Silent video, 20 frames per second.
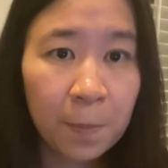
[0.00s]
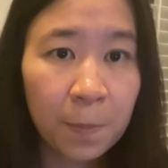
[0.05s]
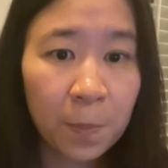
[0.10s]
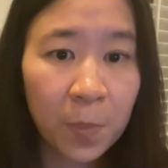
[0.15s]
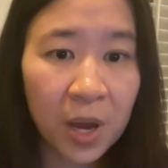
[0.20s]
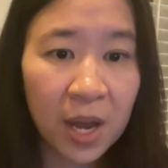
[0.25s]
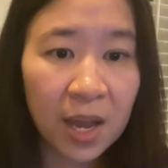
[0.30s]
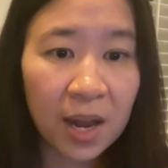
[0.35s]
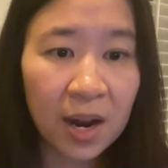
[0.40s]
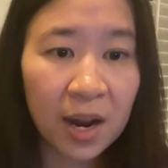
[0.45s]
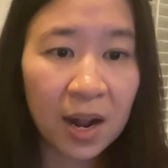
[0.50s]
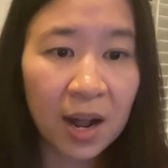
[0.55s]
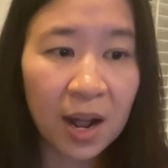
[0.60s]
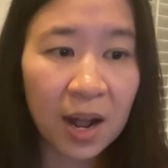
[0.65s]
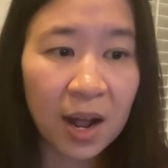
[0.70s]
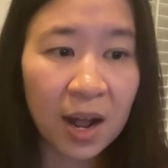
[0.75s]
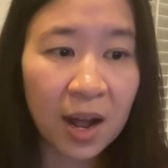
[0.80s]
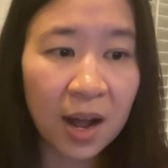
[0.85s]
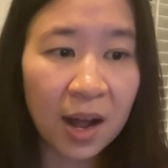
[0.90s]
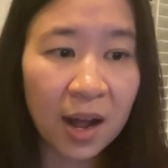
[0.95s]
but
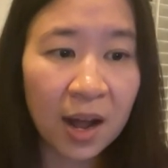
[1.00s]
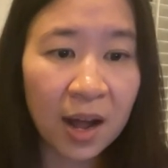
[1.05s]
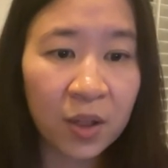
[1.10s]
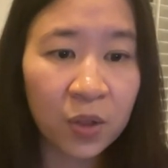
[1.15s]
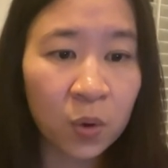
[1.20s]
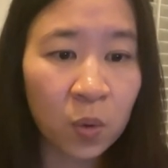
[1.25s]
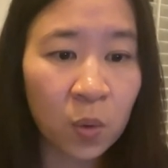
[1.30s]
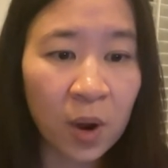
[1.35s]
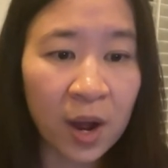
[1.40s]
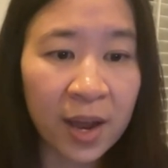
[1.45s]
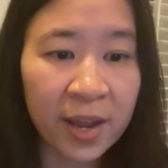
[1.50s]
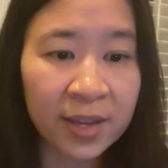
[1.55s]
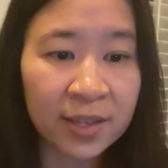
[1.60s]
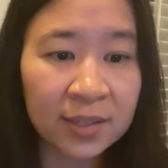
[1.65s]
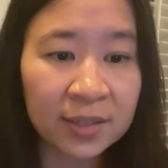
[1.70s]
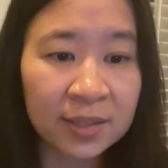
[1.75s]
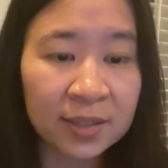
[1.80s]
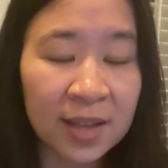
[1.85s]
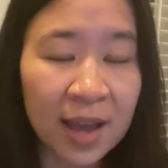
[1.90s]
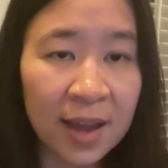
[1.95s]

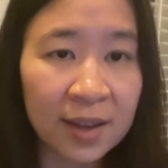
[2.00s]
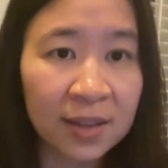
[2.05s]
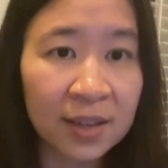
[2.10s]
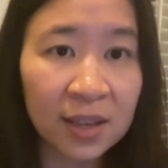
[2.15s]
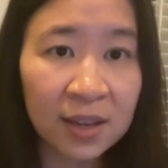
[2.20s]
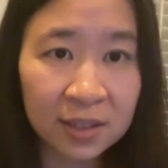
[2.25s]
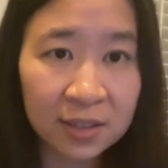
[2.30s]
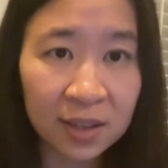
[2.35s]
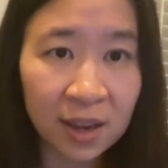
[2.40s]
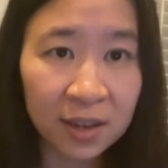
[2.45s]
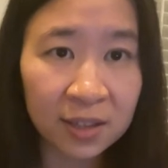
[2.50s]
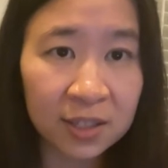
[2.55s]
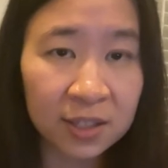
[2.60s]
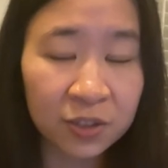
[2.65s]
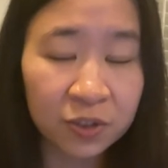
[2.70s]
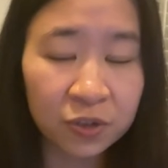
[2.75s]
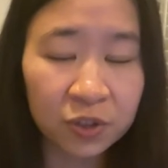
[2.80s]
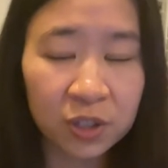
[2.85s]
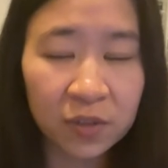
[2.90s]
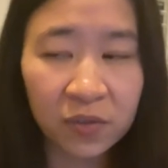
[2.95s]
otherwise that data
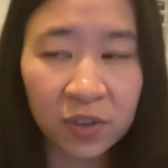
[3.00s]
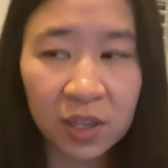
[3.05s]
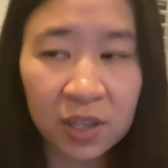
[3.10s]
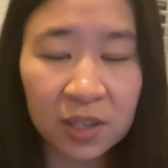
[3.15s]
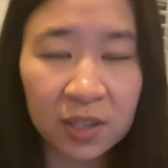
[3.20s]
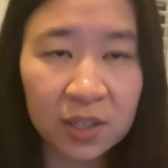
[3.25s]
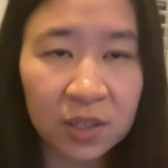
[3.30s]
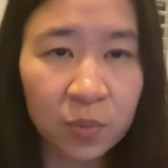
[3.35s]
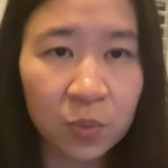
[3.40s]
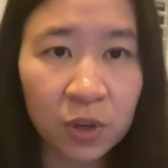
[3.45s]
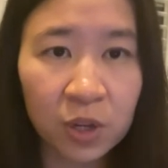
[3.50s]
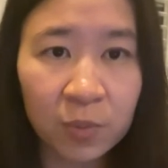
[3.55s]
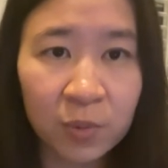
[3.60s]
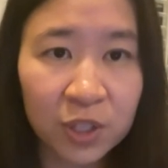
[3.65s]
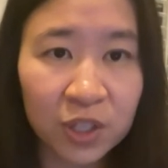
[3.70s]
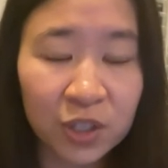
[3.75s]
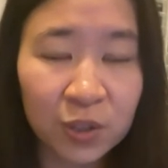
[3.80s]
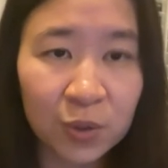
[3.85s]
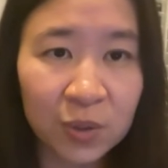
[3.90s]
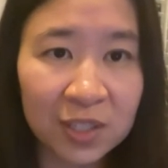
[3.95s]
scientist certificate is pretty
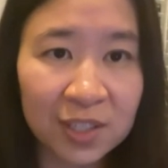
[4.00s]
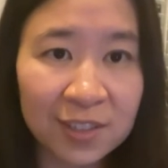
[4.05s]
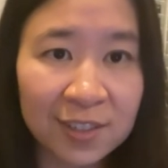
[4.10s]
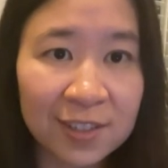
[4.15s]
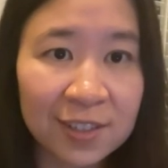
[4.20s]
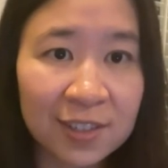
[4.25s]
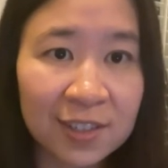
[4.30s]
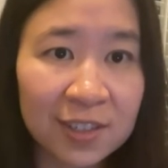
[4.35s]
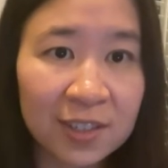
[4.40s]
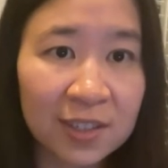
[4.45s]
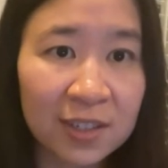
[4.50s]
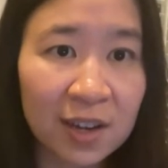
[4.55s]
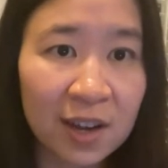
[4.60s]
much useless.